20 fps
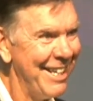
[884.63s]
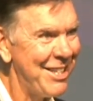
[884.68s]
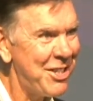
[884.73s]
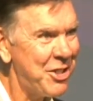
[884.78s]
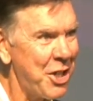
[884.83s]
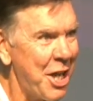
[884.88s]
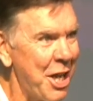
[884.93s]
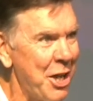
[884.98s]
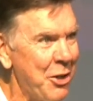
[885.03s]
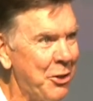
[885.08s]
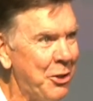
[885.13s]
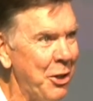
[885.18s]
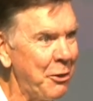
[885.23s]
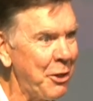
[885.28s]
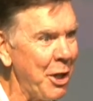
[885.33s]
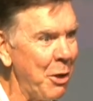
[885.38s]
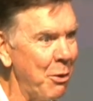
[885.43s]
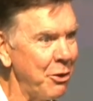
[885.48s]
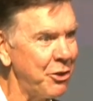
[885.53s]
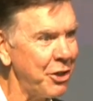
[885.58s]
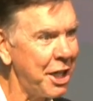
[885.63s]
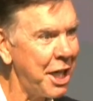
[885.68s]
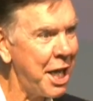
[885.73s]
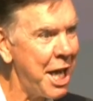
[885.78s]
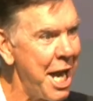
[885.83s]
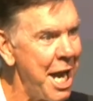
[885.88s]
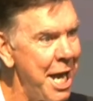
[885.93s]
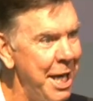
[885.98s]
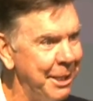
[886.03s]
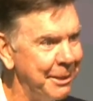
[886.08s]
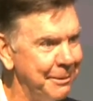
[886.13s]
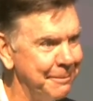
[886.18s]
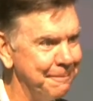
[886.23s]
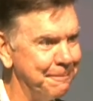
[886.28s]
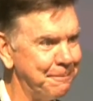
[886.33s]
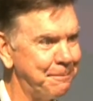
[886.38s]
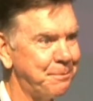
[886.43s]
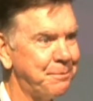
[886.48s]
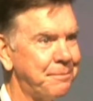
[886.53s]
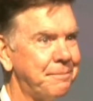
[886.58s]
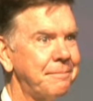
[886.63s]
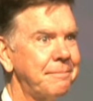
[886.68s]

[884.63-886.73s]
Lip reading: says that there was a king